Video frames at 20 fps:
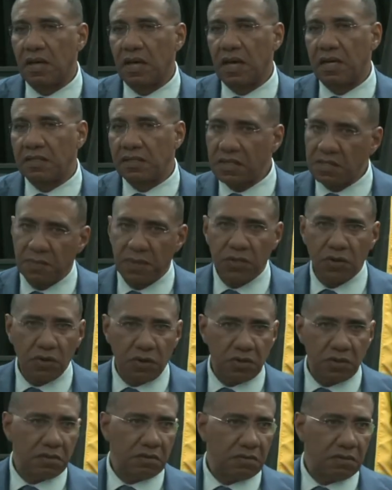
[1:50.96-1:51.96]
And it has been
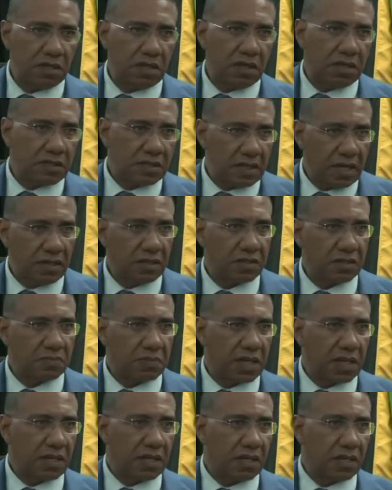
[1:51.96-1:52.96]
good, in a sense,
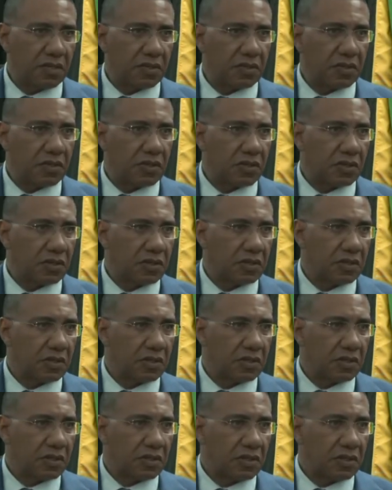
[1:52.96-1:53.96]
because
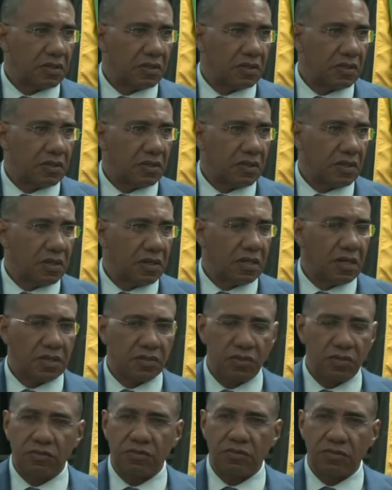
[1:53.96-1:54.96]
it
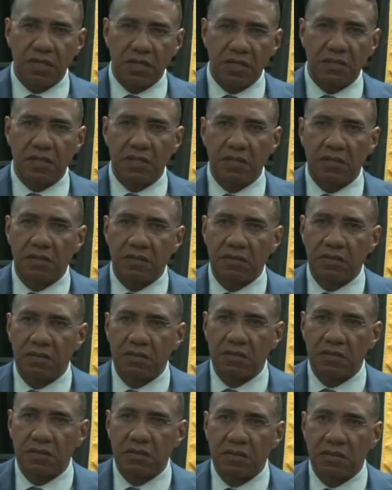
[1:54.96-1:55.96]
has created
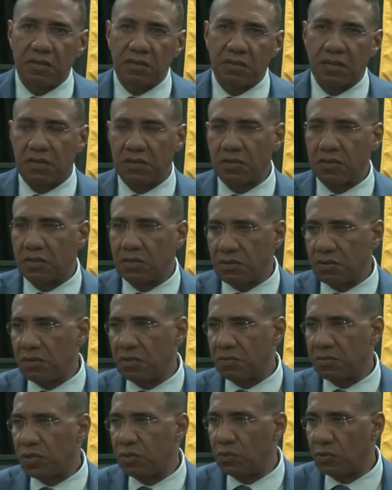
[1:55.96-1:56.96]

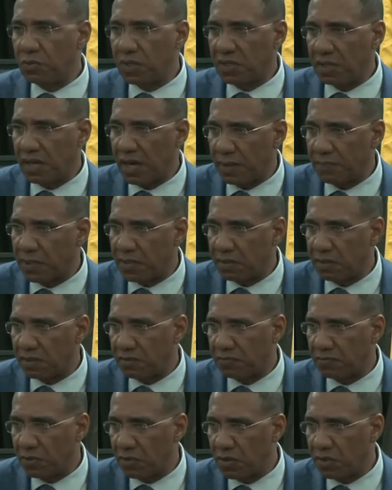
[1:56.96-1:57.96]
considerable human capital
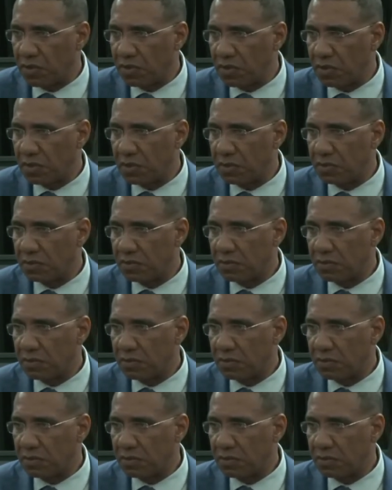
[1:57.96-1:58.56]
for us.